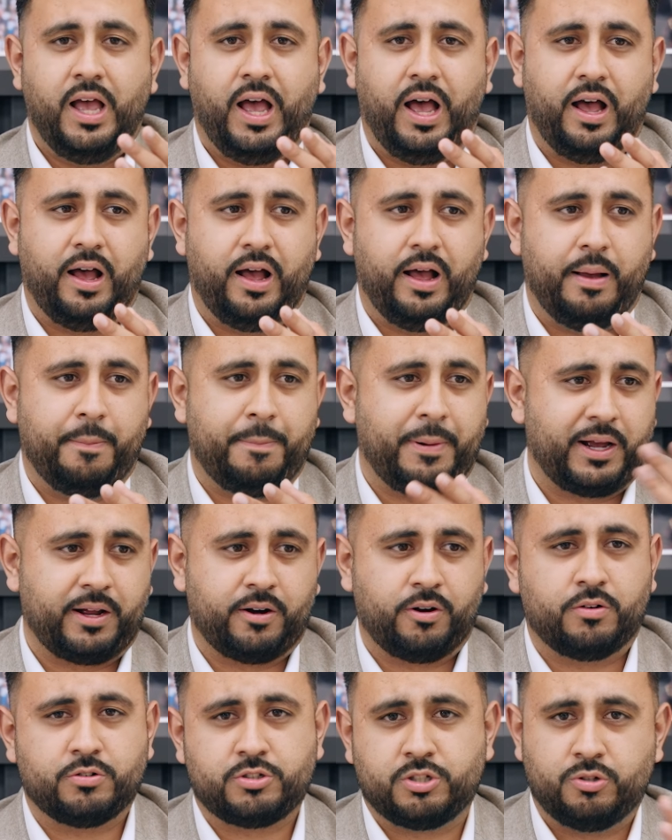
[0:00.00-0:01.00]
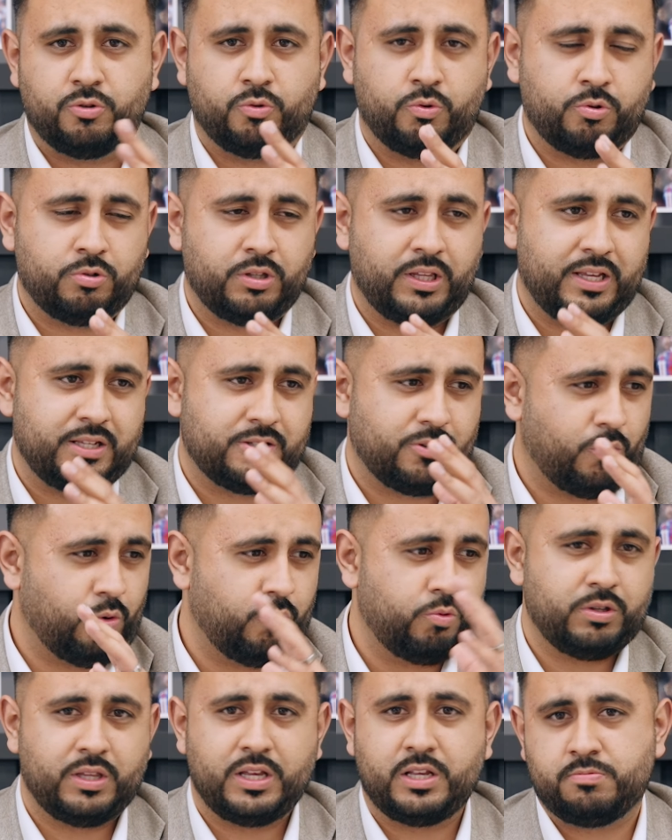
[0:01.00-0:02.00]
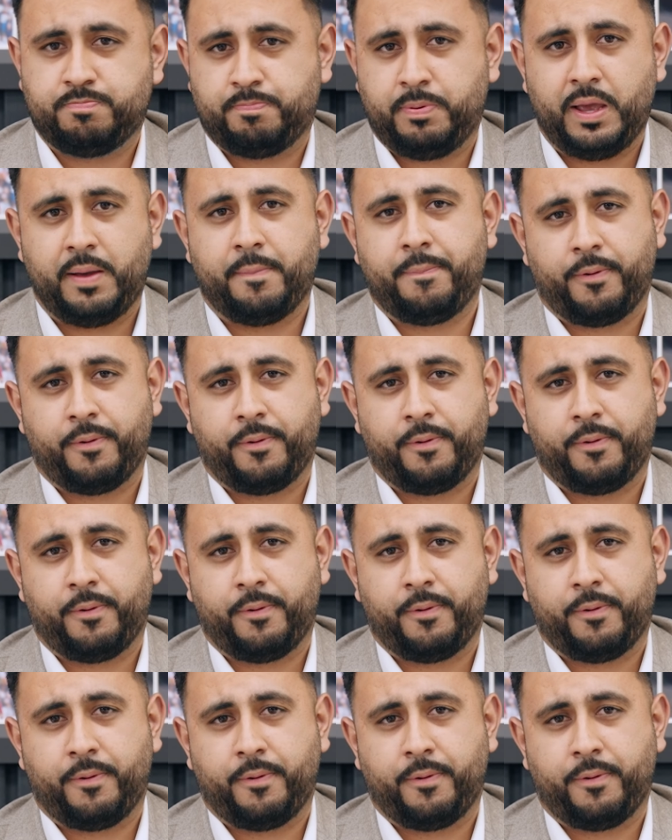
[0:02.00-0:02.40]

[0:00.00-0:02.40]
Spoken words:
Bang & Olufsen, all these big